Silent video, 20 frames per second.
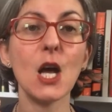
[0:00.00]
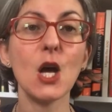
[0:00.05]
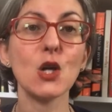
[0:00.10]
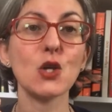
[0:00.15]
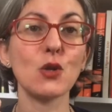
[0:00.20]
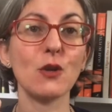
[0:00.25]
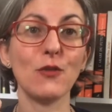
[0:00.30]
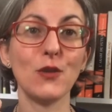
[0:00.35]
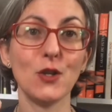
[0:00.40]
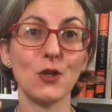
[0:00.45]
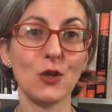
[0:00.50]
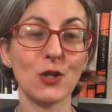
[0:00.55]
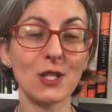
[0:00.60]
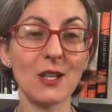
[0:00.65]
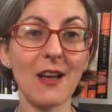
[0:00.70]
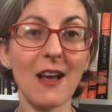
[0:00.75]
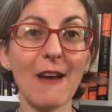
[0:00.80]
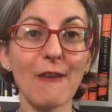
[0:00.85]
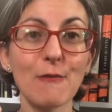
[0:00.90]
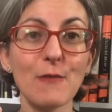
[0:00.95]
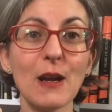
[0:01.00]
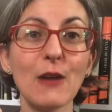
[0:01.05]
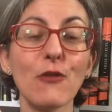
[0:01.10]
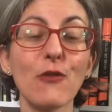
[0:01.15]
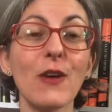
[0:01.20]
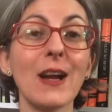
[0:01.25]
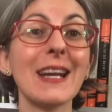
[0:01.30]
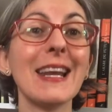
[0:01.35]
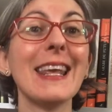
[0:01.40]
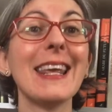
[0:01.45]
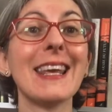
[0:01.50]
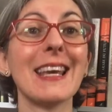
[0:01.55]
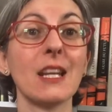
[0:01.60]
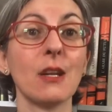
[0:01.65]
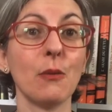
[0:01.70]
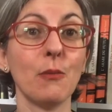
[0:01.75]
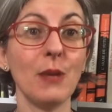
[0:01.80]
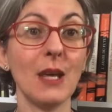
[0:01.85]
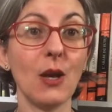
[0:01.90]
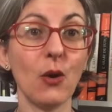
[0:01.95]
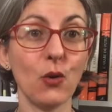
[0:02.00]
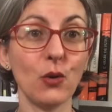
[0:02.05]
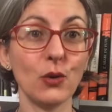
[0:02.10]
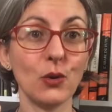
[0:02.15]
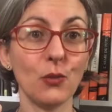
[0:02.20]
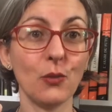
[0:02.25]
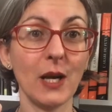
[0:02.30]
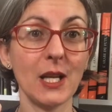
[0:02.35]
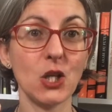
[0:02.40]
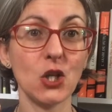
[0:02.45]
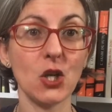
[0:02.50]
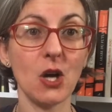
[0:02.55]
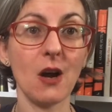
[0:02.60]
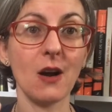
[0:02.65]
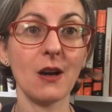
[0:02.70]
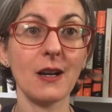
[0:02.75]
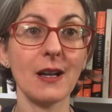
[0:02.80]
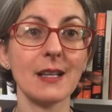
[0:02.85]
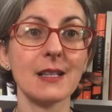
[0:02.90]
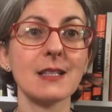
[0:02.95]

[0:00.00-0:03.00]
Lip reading: So if it doesn't have milk fat, it cannot be called a white chocolate.